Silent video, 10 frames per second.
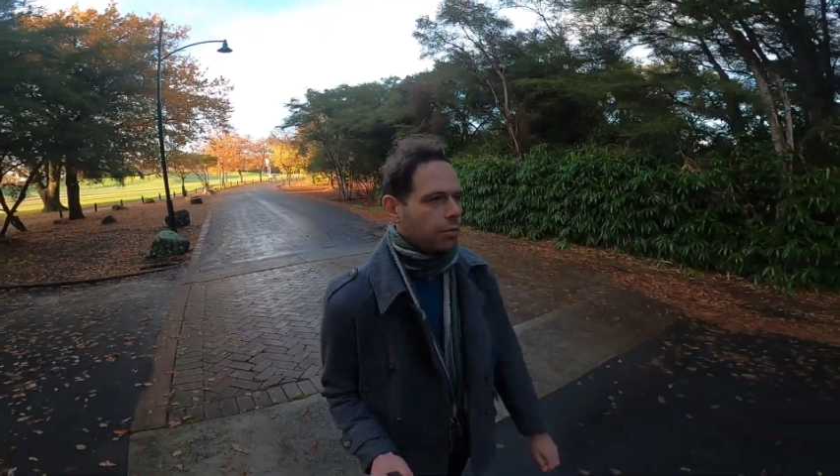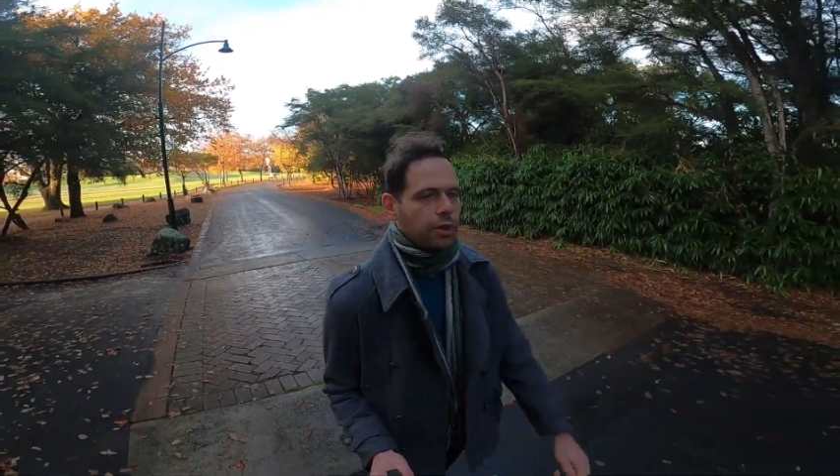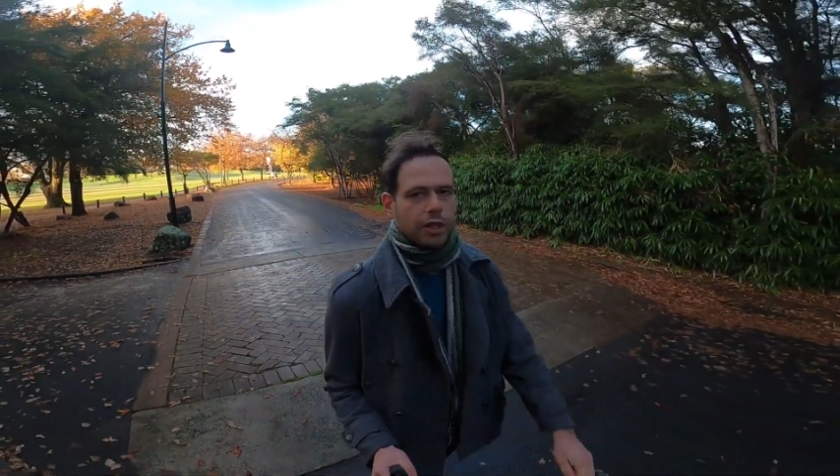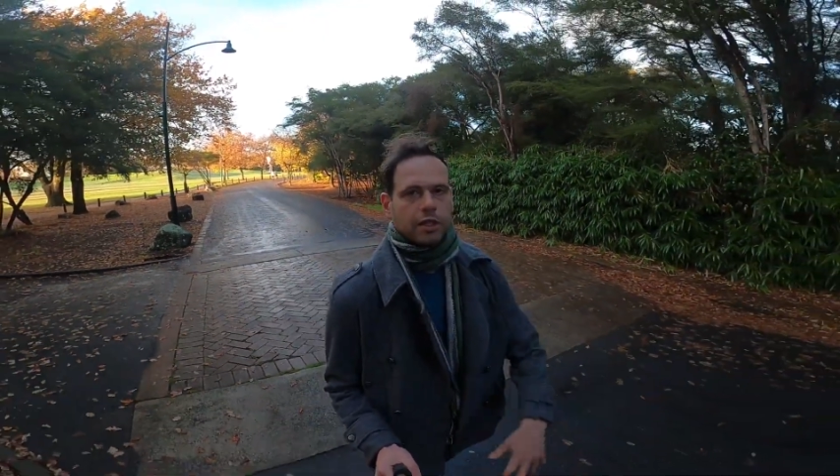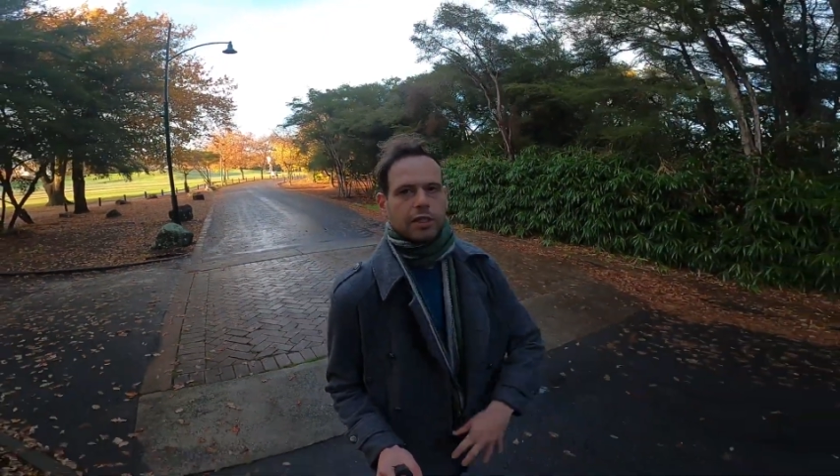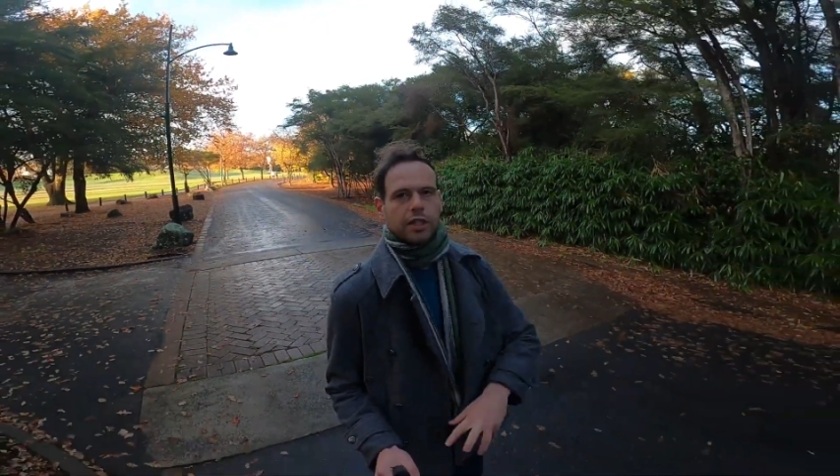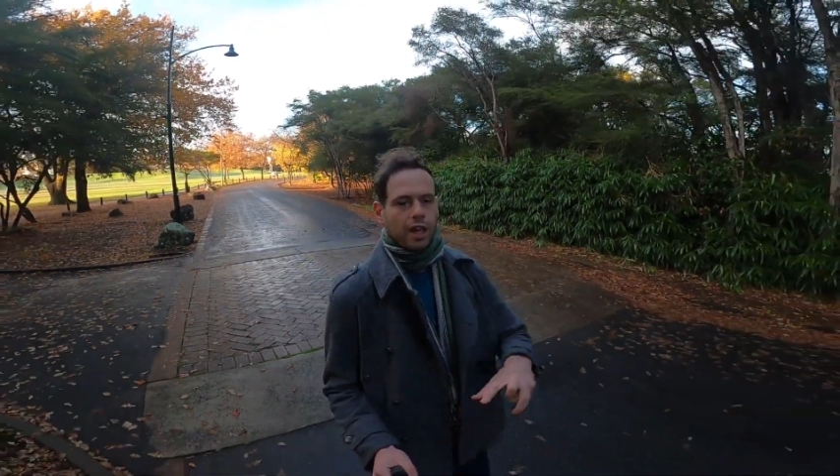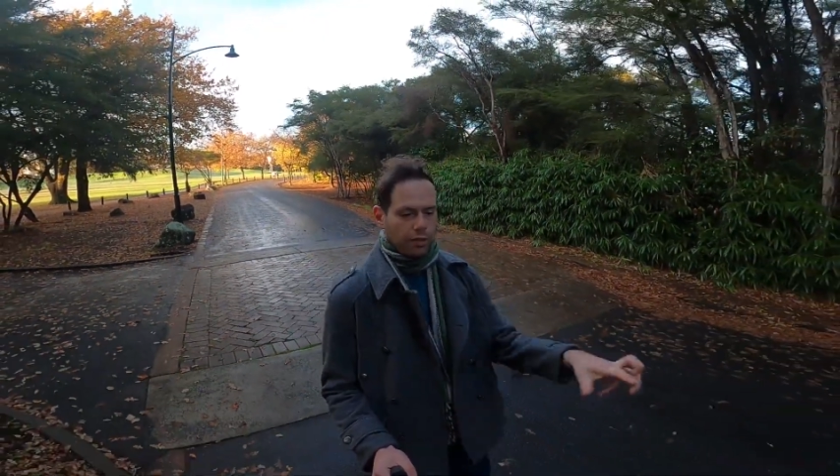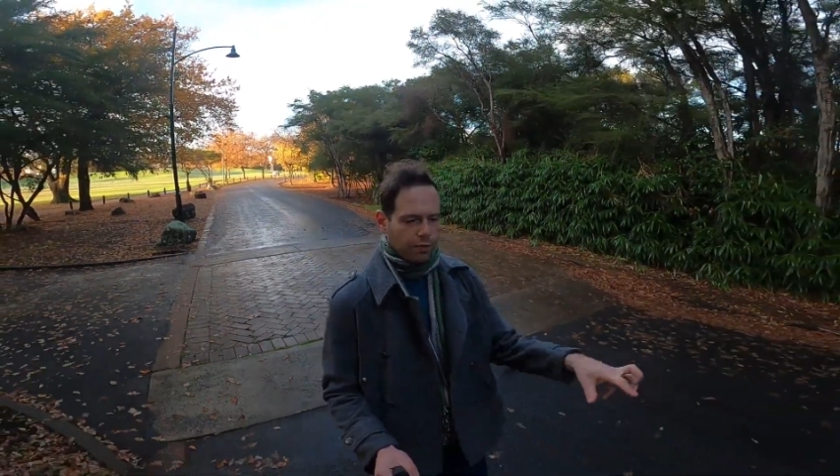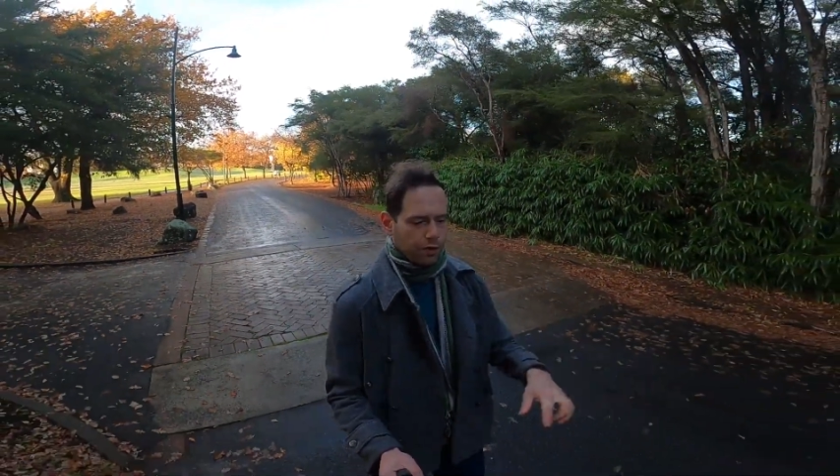will
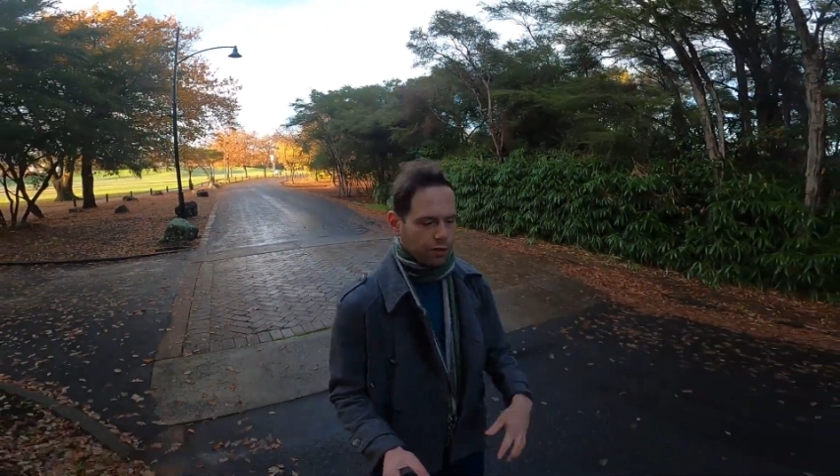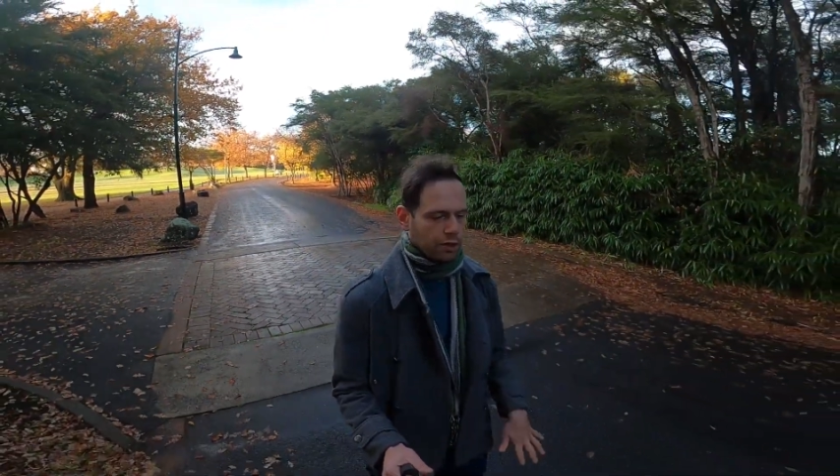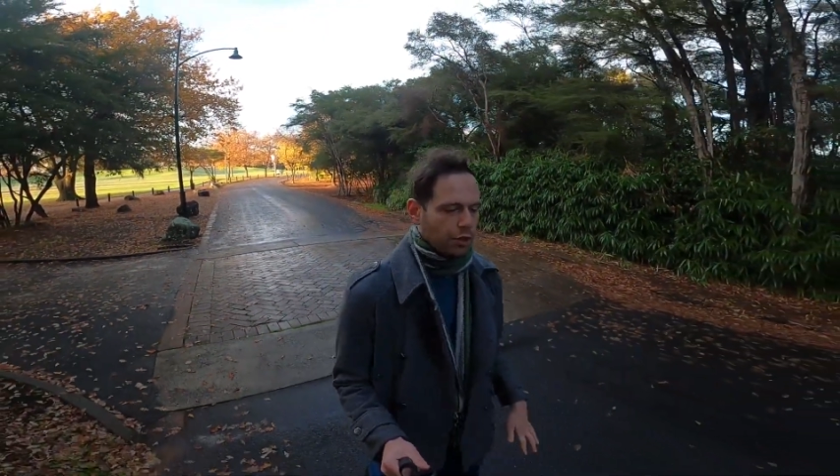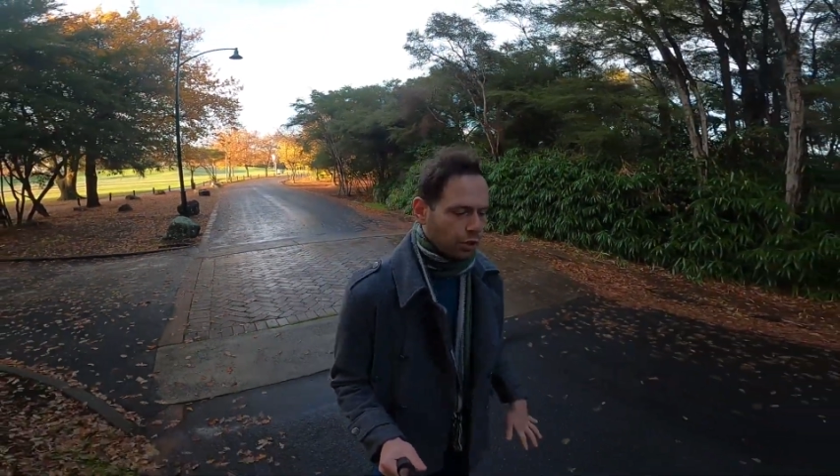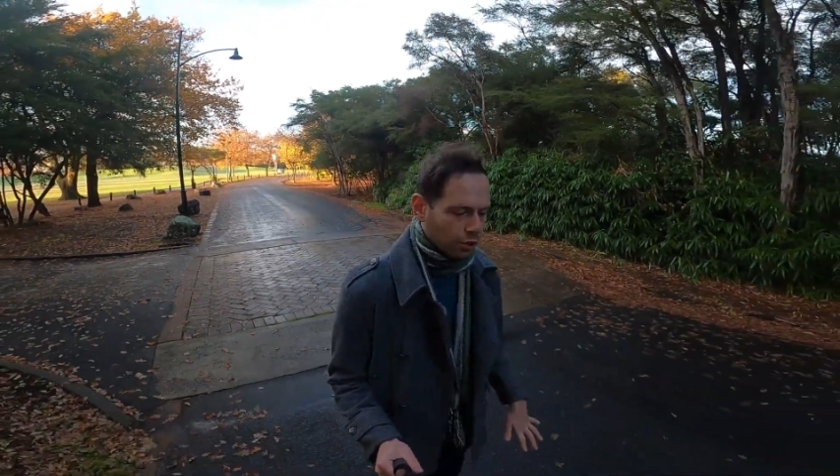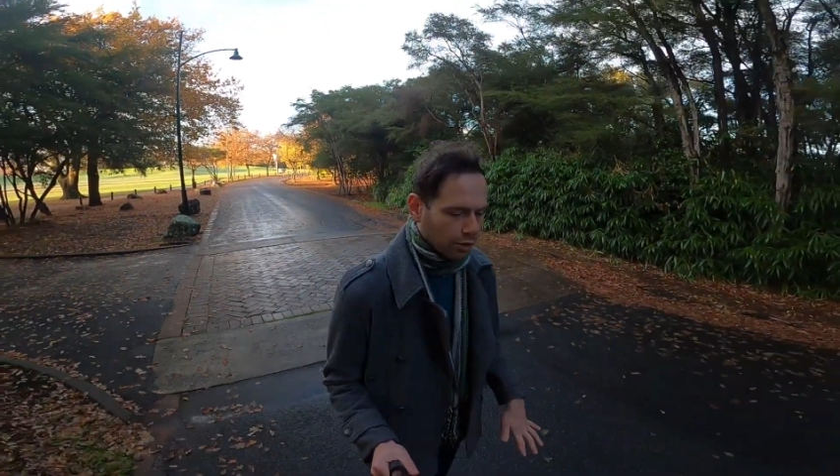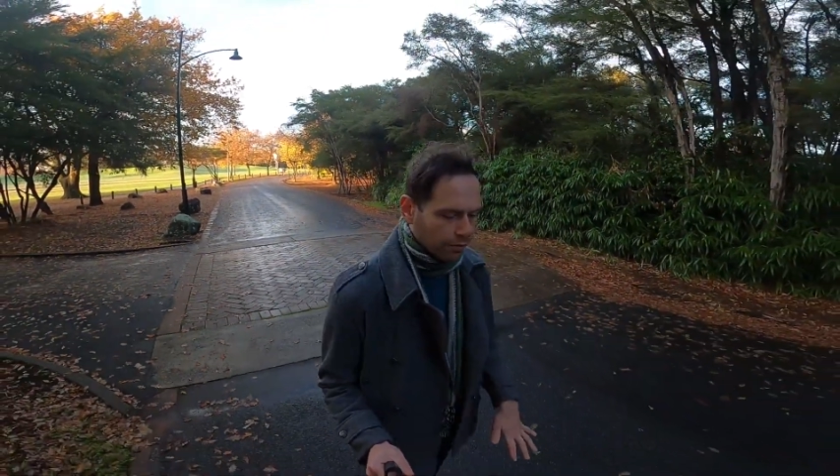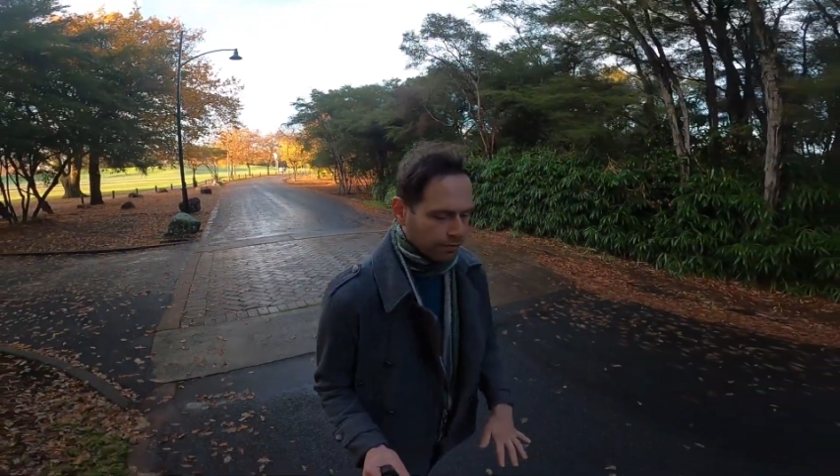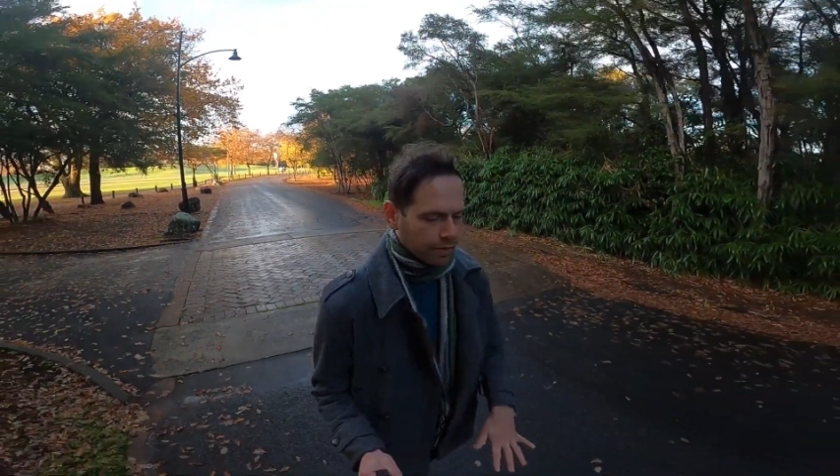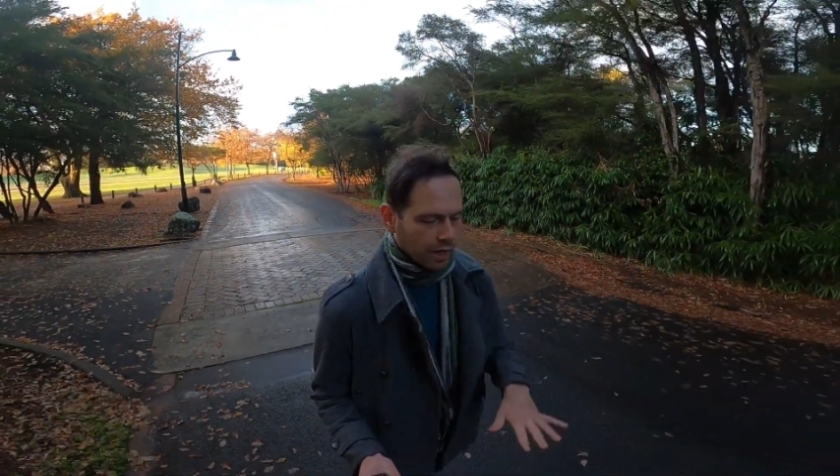save your